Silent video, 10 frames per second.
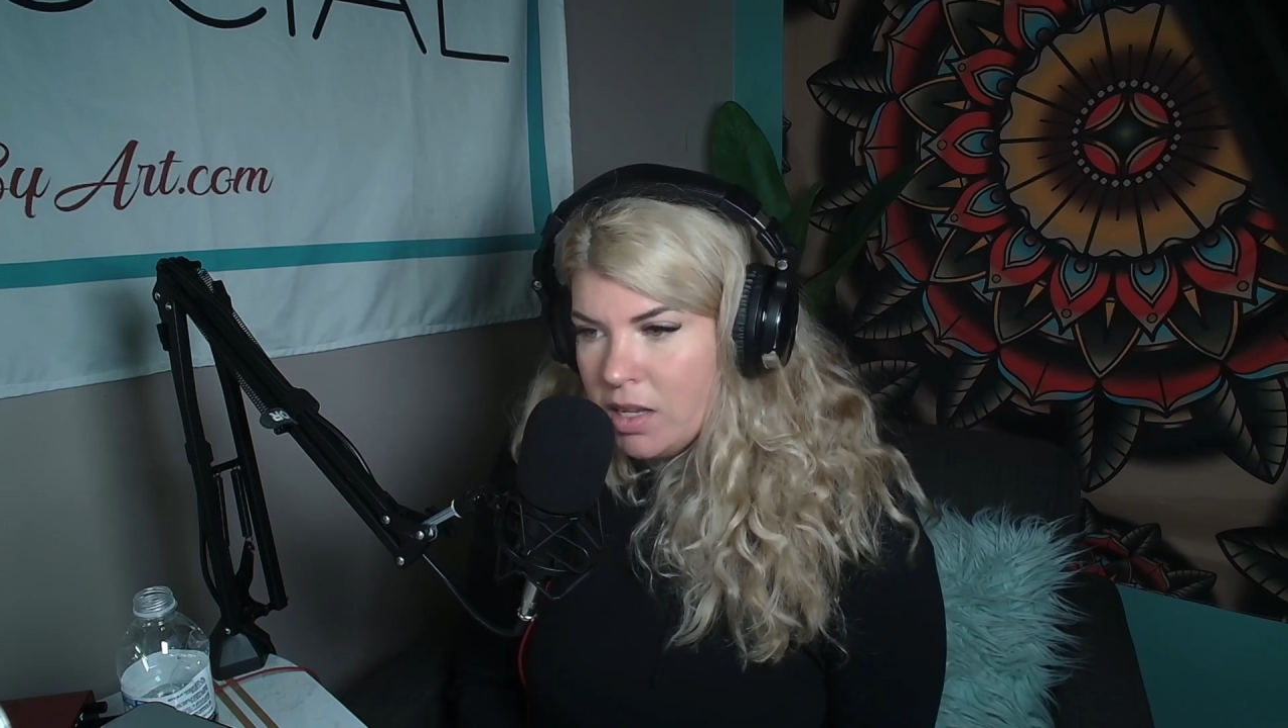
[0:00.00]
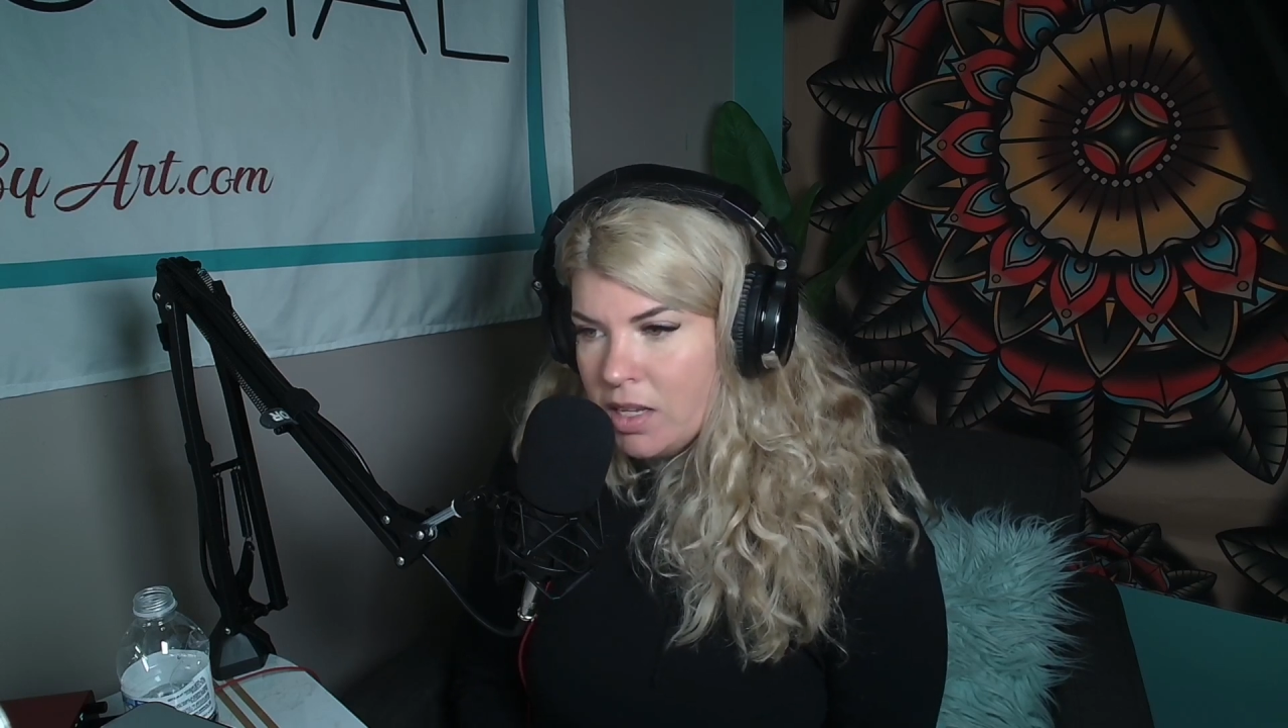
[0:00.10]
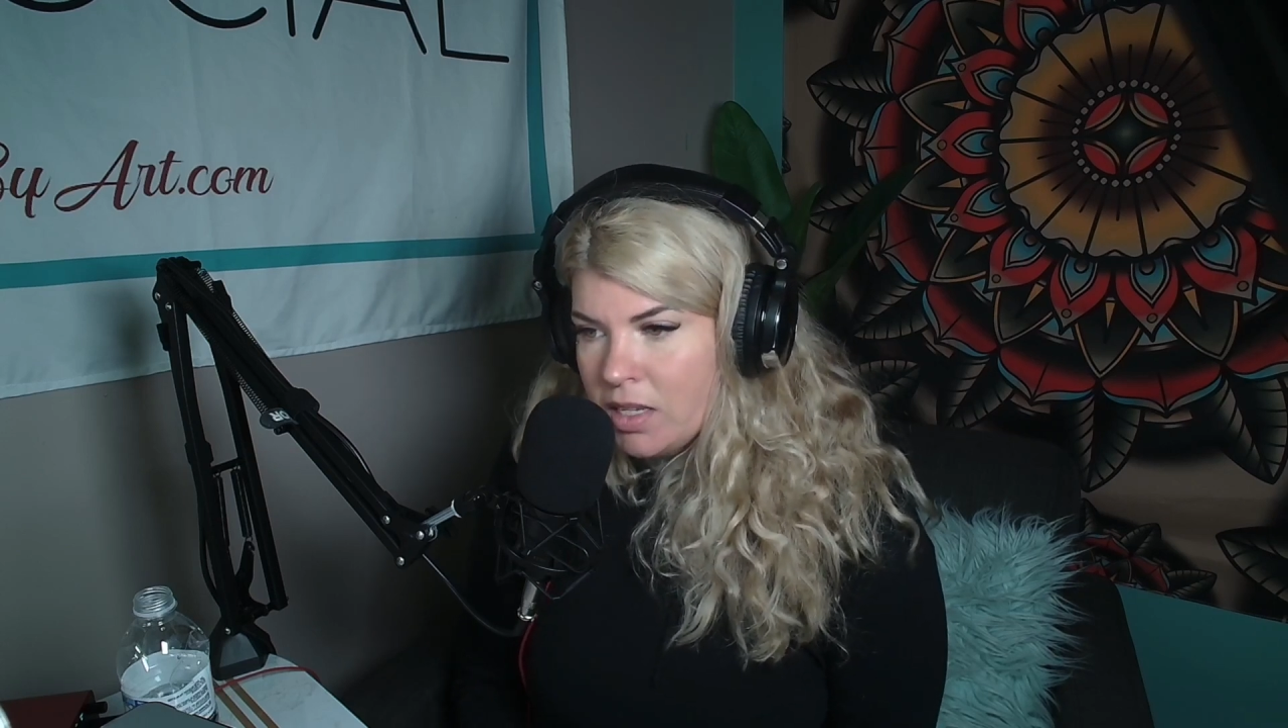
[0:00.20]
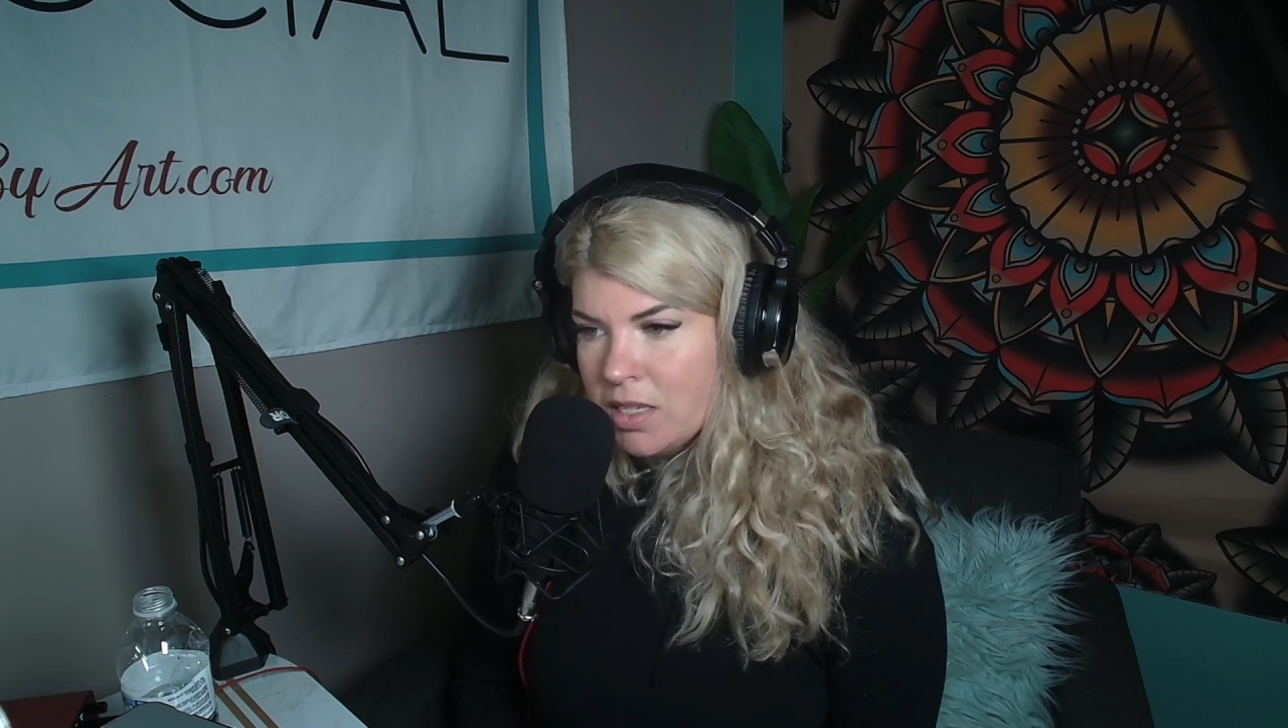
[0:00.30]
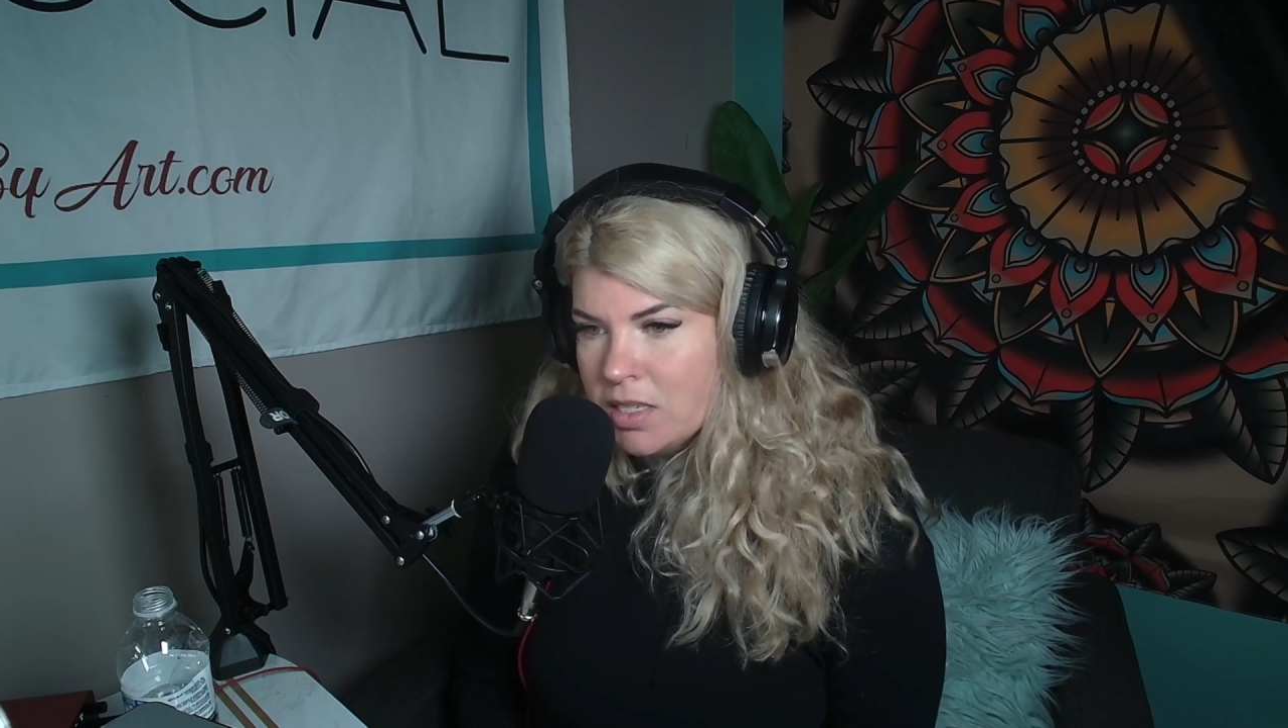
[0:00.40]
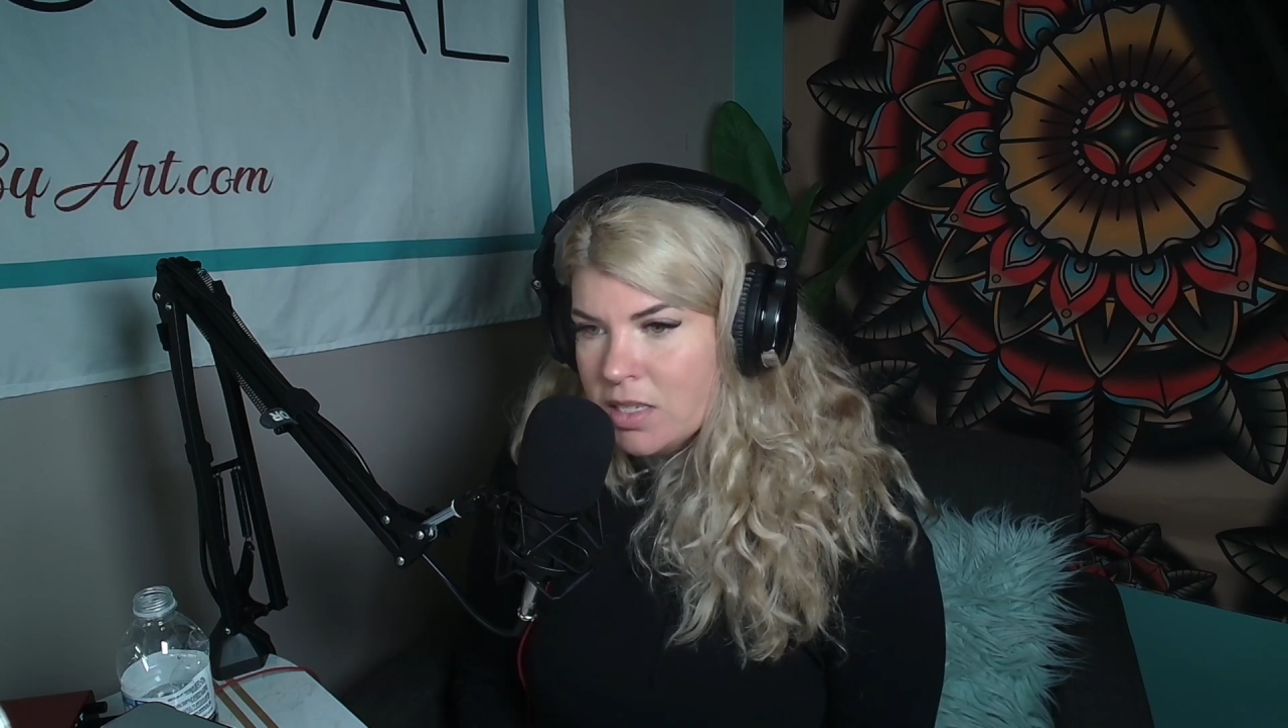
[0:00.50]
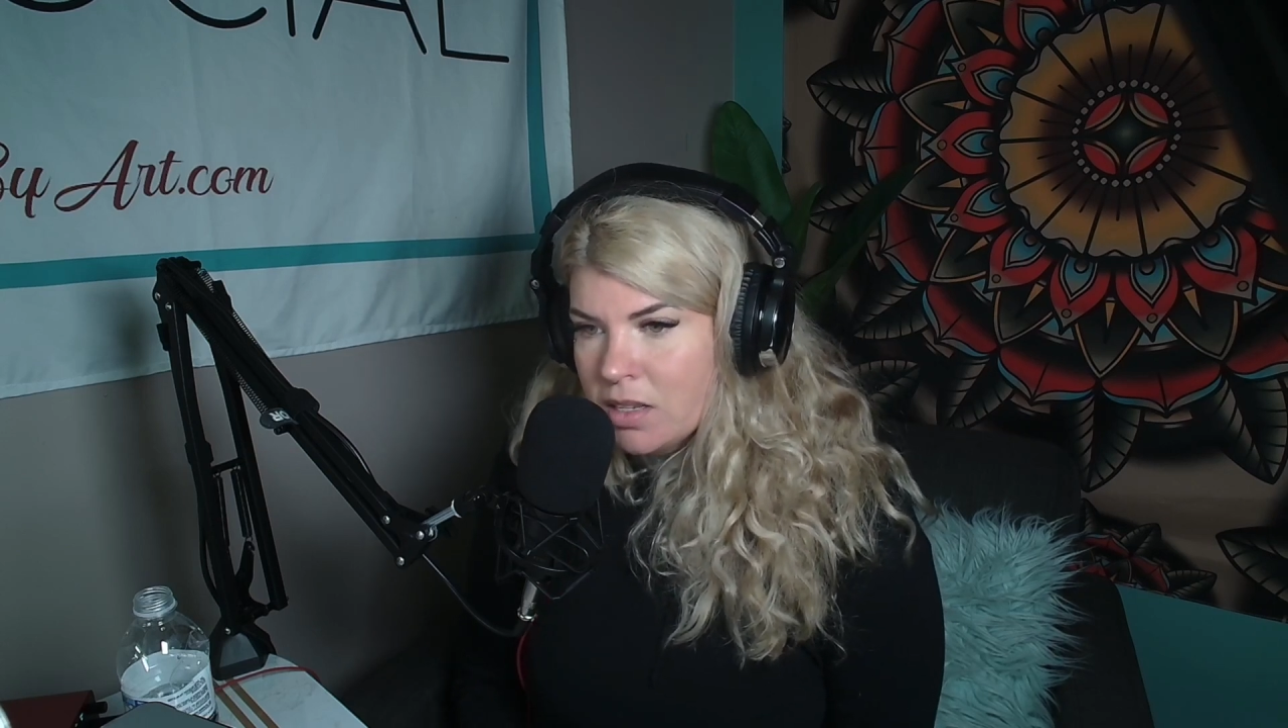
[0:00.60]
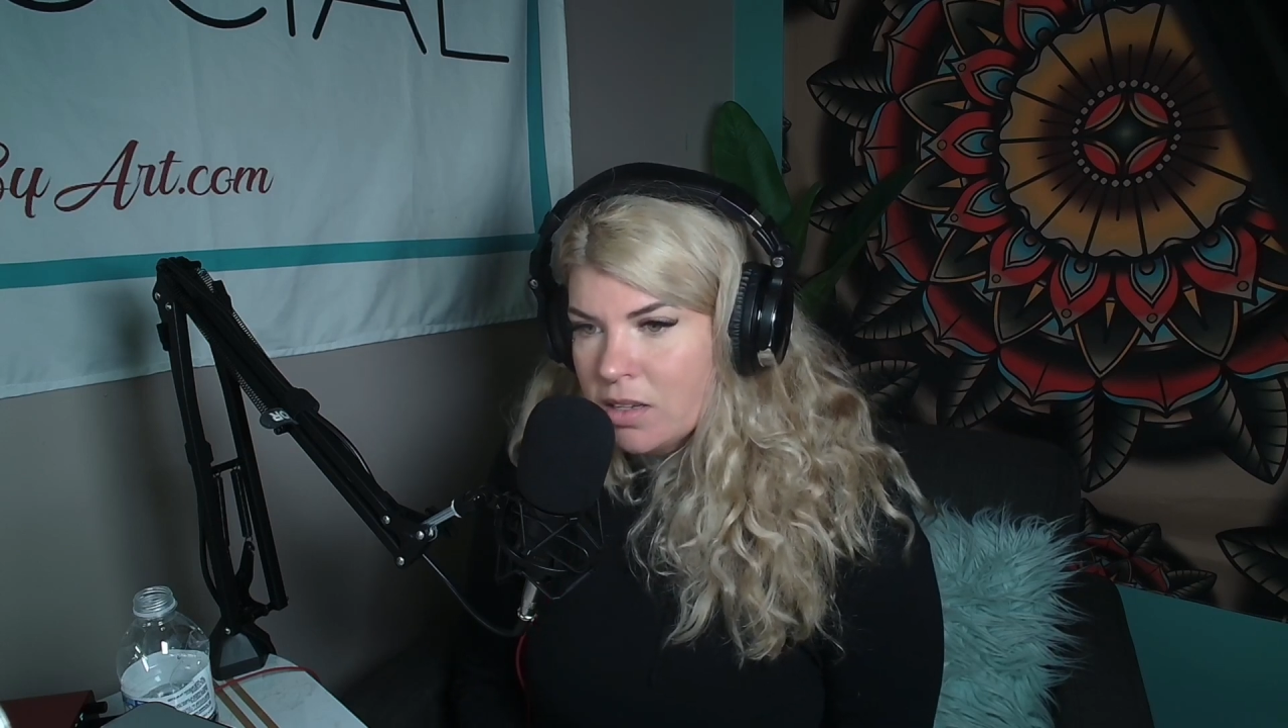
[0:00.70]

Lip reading: is